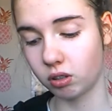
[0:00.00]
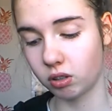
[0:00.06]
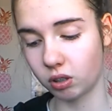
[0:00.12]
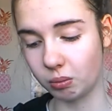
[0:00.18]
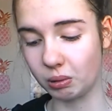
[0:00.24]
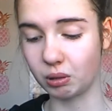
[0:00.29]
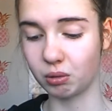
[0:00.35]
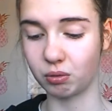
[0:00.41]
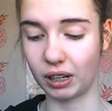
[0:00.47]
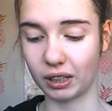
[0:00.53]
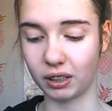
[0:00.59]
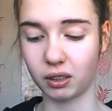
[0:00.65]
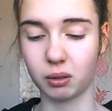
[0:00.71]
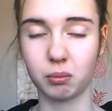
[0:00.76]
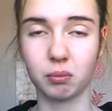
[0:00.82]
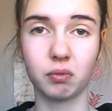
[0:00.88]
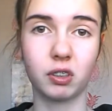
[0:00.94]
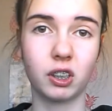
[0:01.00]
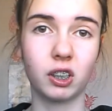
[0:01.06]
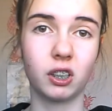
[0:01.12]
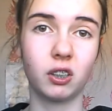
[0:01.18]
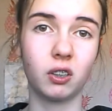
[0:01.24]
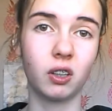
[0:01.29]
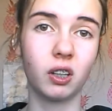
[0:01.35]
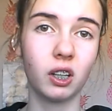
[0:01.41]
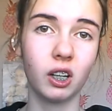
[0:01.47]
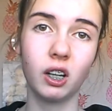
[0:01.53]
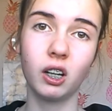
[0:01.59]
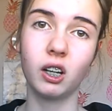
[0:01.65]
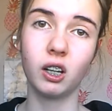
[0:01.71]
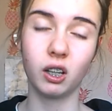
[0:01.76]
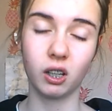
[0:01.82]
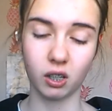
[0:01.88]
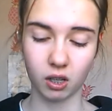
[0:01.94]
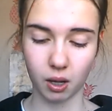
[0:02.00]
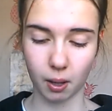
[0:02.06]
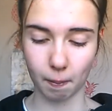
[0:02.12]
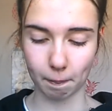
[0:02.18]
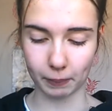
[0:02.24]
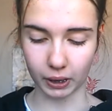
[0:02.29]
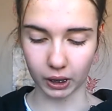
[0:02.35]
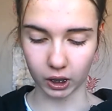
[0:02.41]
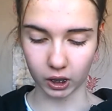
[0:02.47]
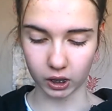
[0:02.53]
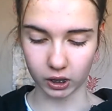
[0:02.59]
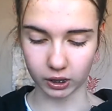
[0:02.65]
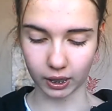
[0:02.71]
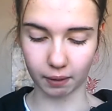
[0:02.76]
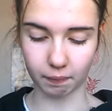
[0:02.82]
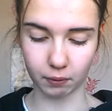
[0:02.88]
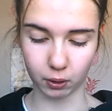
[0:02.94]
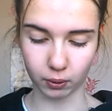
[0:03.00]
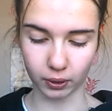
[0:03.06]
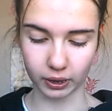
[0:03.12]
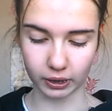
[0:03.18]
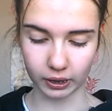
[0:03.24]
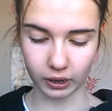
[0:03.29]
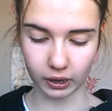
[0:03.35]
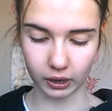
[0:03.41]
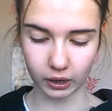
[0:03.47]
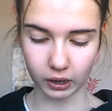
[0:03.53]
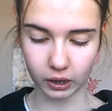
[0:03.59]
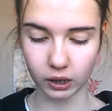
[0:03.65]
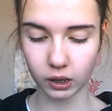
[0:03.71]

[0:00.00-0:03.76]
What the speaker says: I'm going to rank them for you, because I have no idea